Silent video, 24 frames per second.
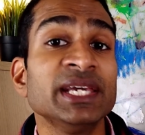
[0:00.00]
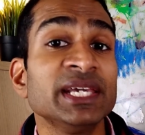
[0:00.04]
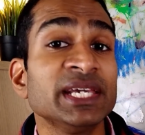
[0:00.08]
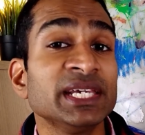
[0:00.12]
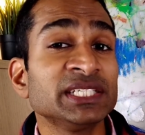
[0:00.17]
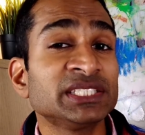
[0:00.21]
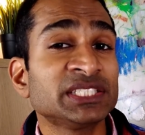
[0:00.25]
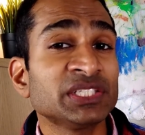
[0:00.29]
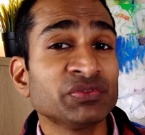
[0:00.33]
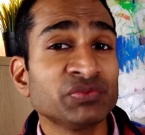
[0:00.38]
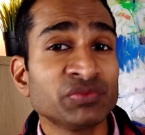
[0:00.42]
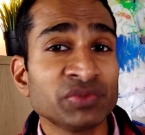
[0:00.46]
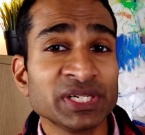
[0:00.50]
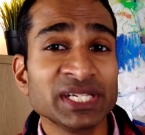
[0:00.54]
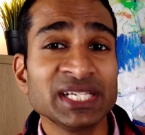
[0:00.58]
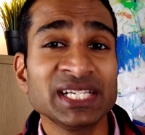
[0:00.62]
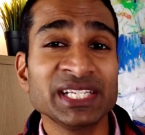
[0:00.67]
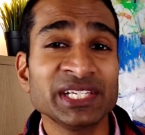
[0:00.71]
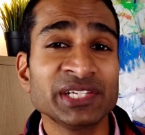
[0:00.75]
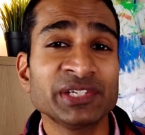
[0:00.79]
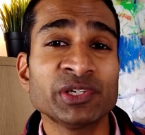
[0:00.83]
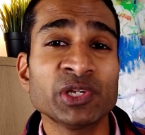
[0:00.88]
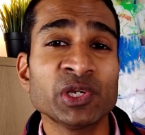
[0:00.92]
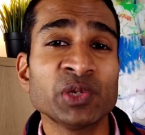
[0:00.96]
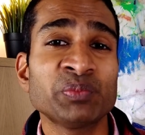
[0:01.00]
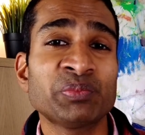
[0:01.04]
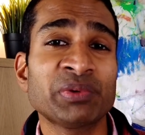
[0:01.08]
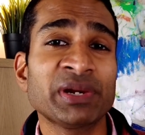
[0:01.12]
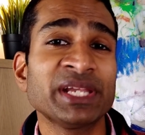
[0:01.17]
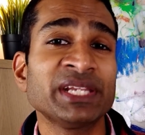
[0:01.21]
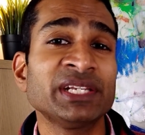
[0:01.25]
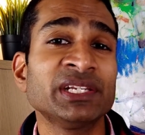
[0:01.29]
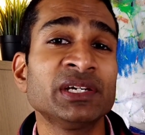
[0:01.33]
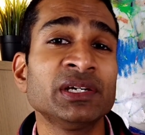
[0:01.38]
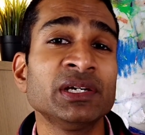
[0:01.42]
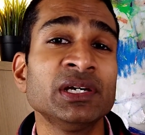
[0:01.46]
Is it really a
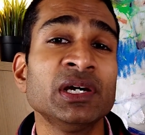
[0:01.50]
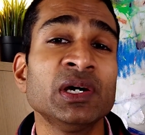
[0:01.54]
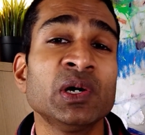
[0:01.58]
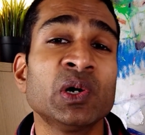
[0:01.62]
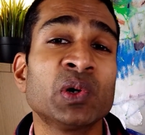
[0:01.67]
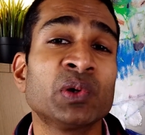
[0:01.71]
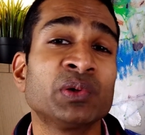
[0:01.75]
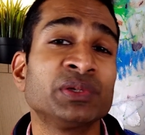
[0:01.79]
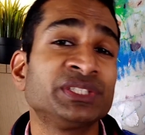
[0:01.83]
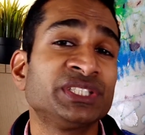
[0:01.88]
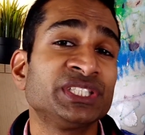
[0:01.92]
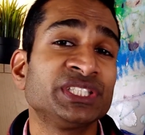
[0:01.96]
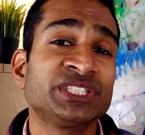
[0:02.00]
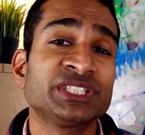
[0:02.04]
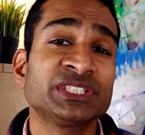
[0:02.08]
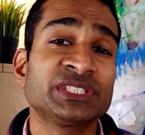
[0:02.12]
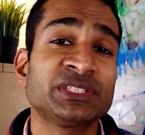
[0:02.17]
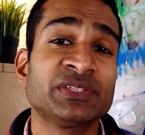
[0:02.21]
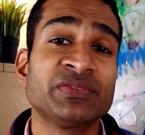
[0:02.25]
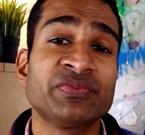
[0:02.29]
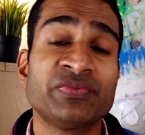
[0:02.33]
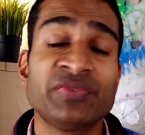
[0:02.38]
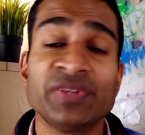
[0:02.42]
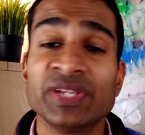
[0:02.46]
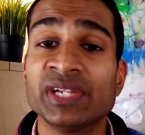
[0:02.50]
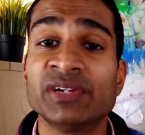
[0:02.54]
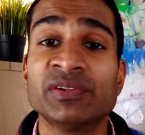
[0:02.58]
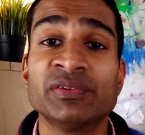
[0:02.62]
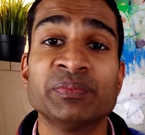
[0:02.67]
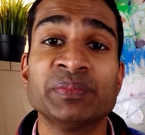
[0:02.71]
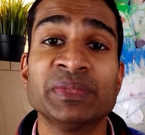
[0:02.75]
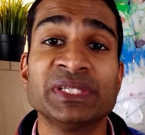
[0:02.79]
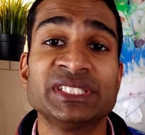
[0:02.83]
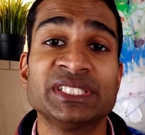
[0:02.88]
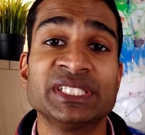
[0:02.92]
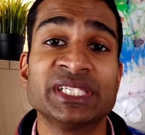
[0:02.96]
no-brainer or is it just a fear
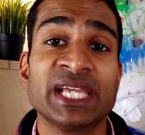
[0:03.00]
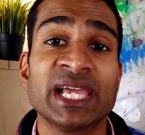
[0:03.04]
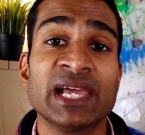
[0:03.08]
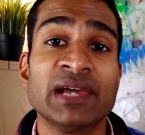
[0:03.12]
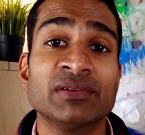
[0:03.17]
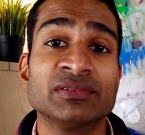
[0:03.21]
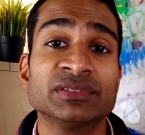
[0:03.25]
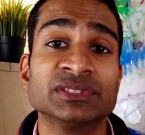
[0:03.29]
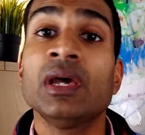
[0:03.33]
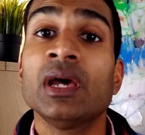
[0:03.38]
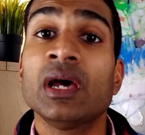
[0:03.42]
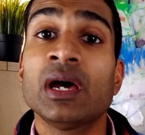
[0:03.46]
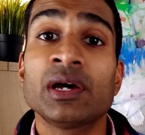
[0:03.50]
of missing out?